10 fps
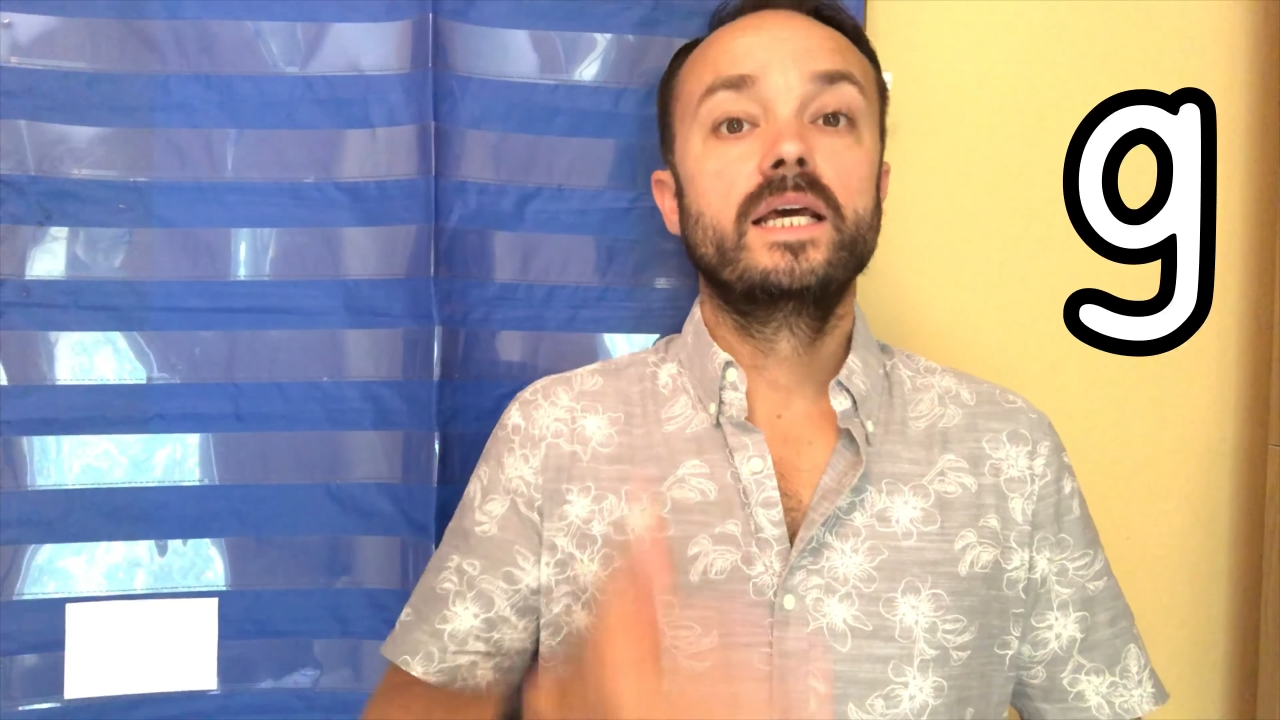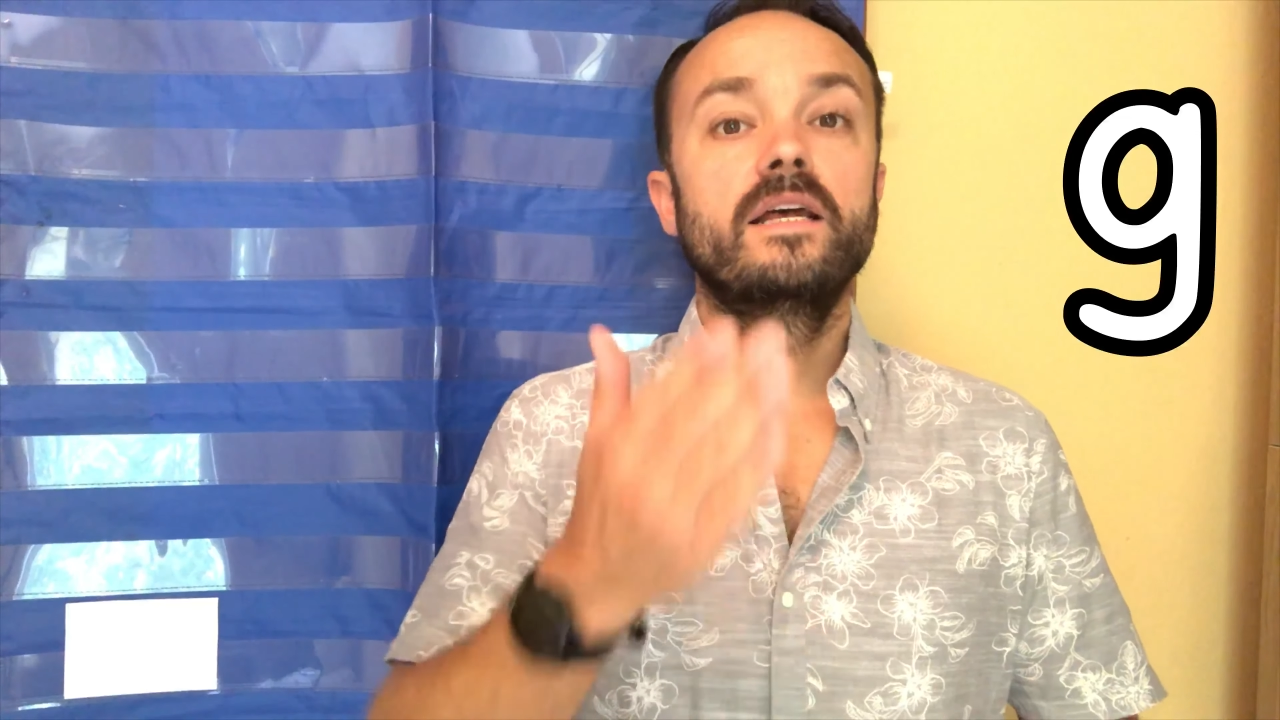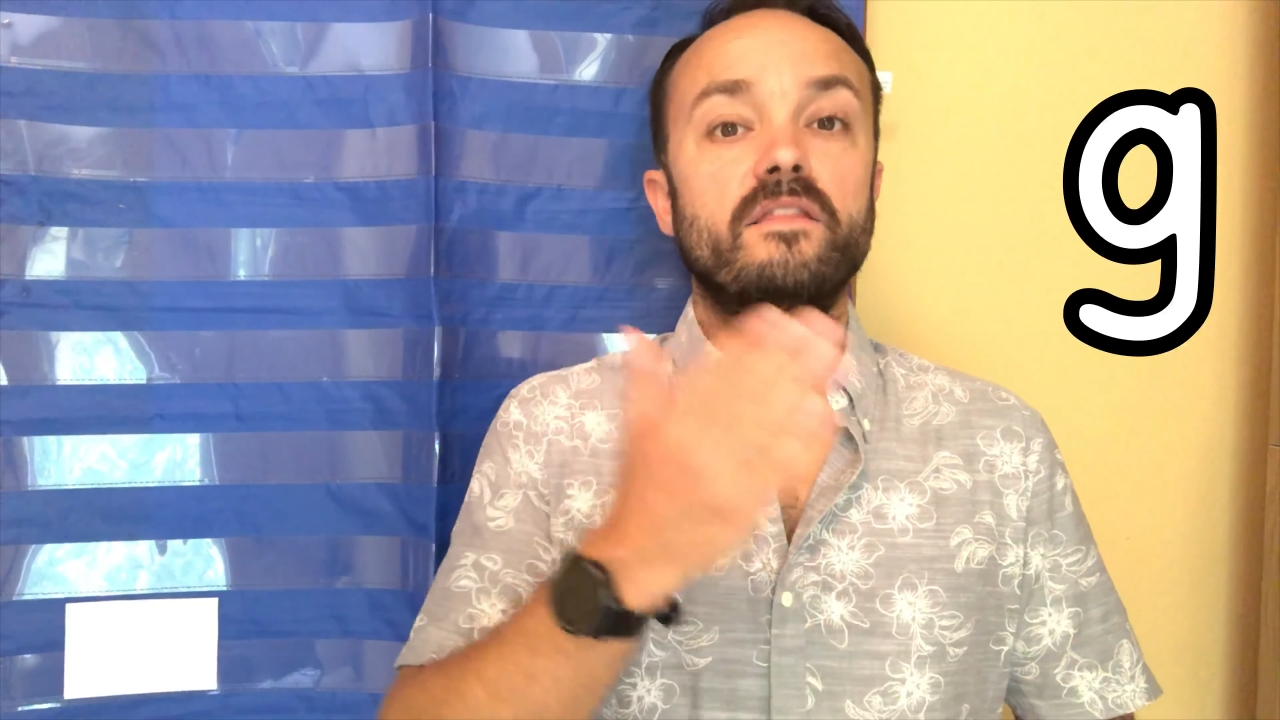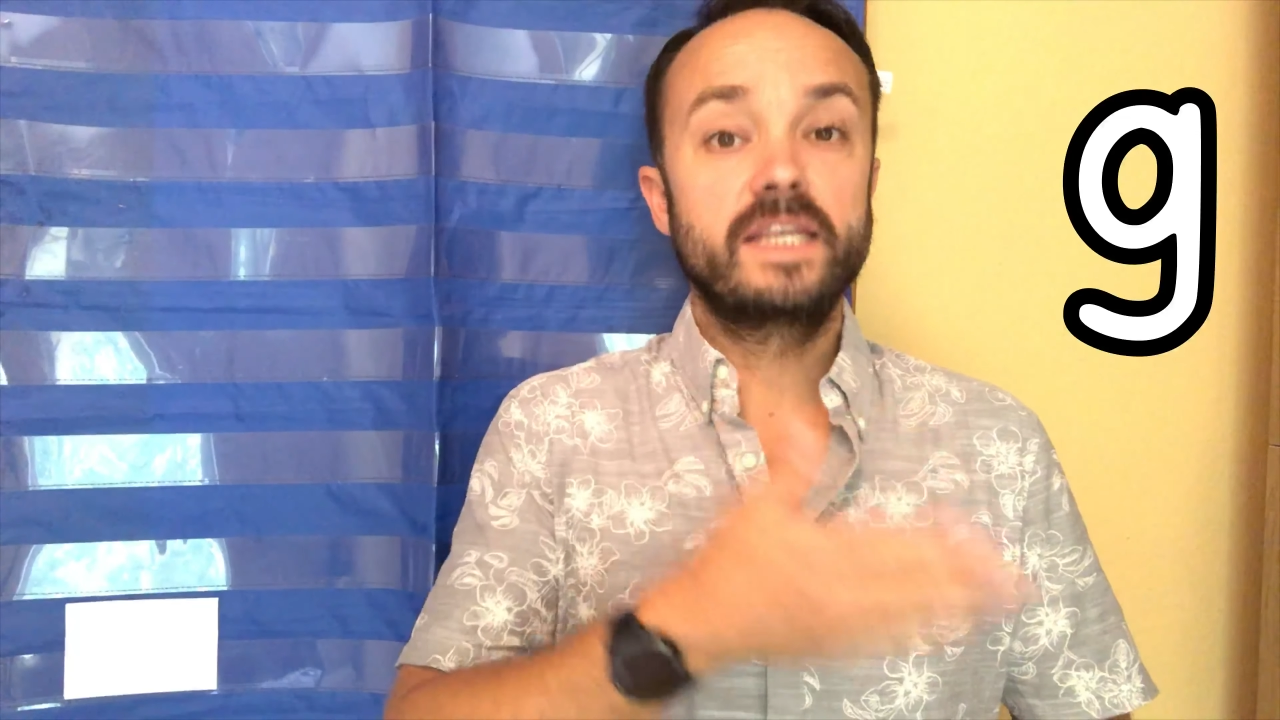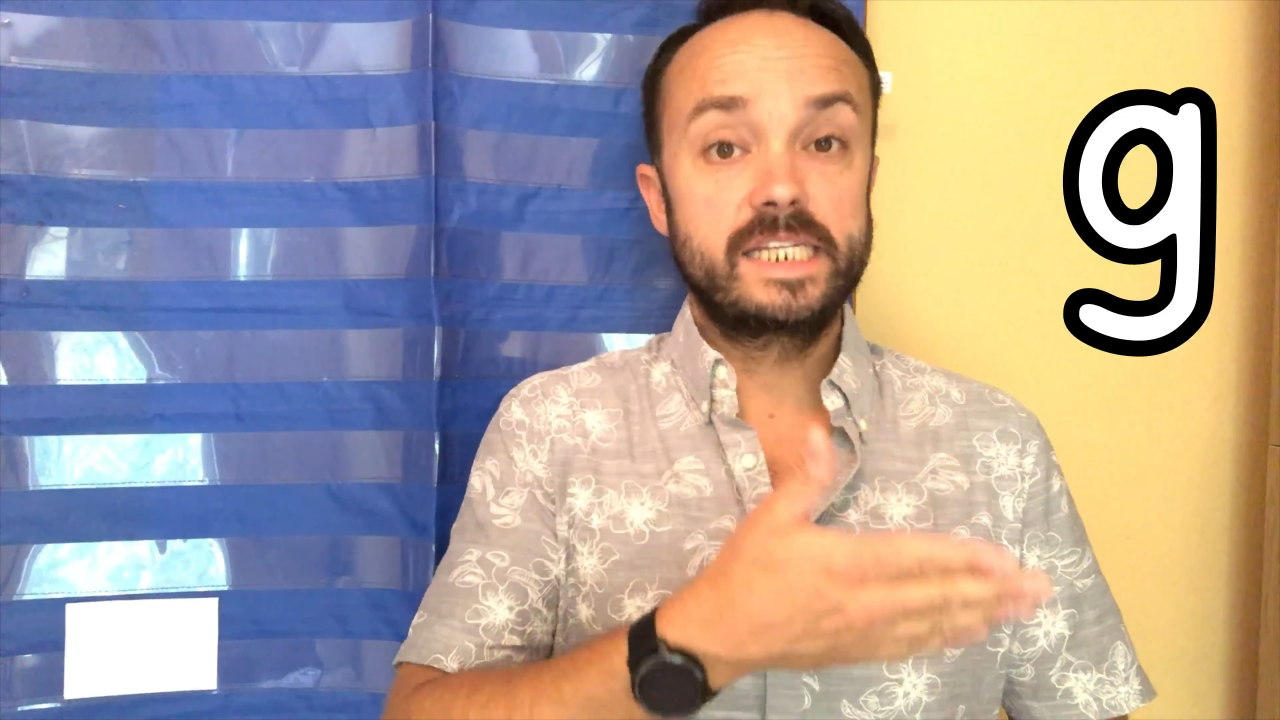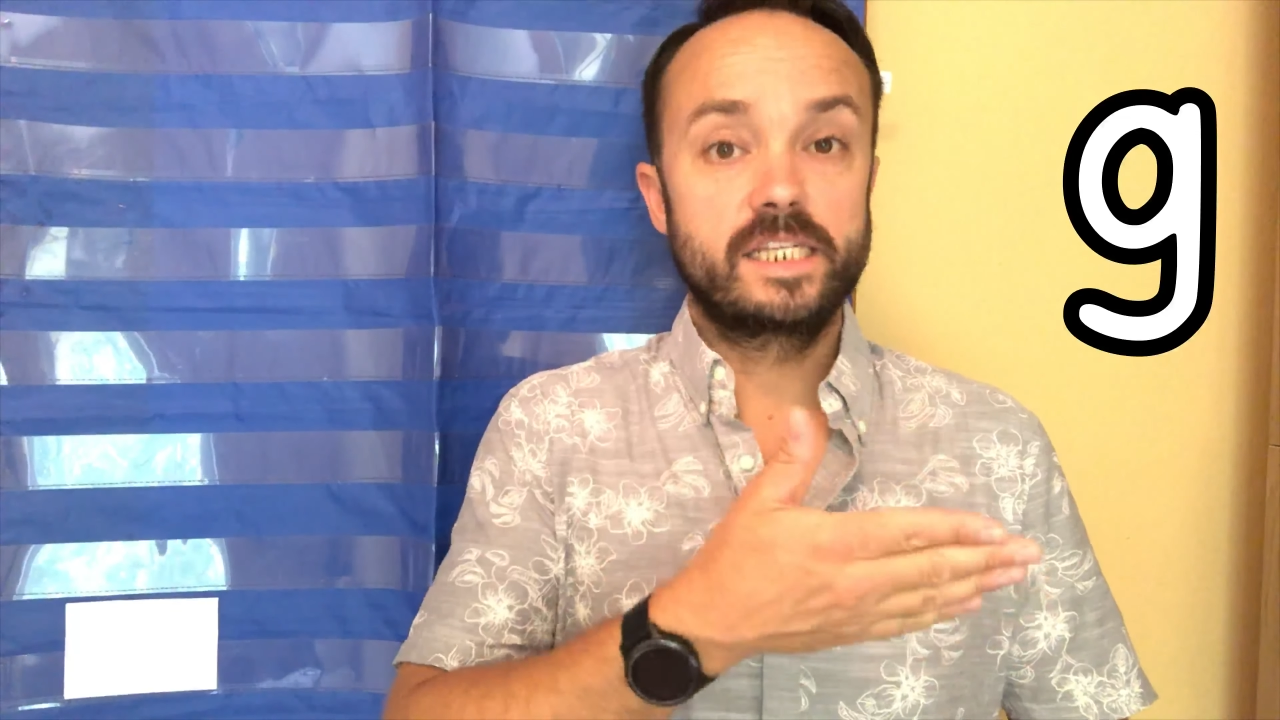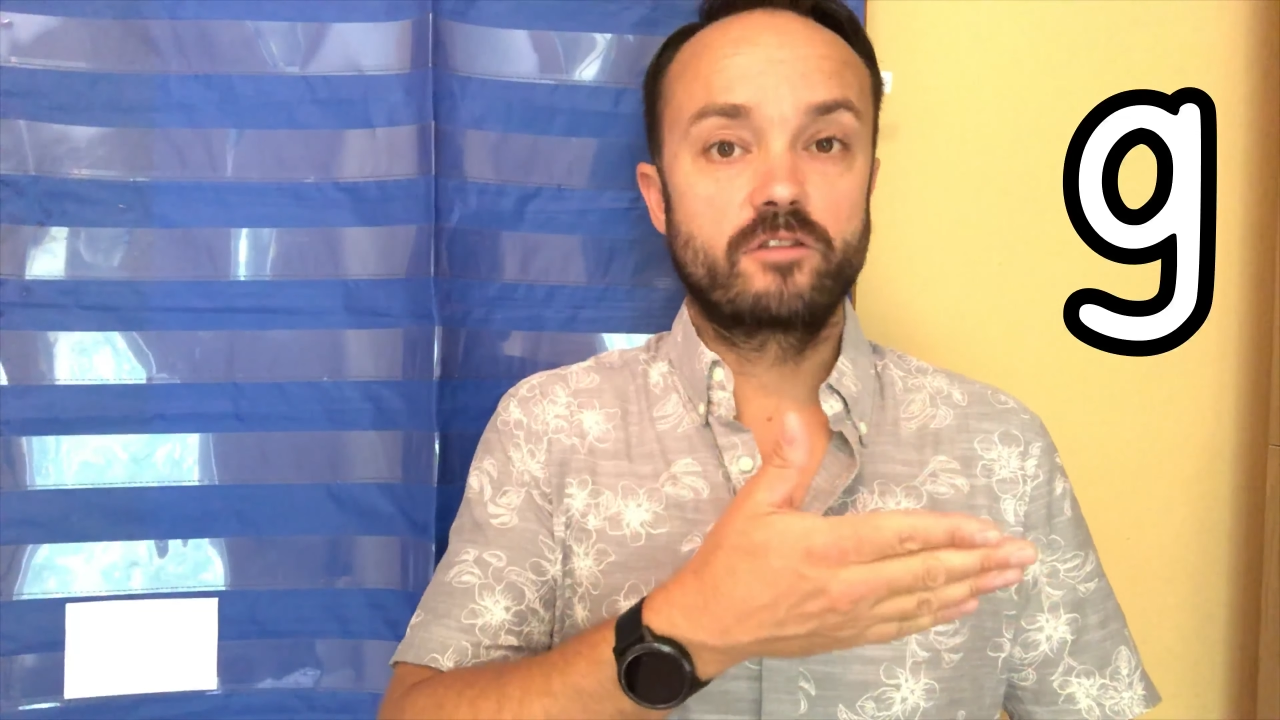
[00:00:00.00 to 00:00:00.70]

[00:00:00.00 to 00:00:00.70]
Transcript: This is the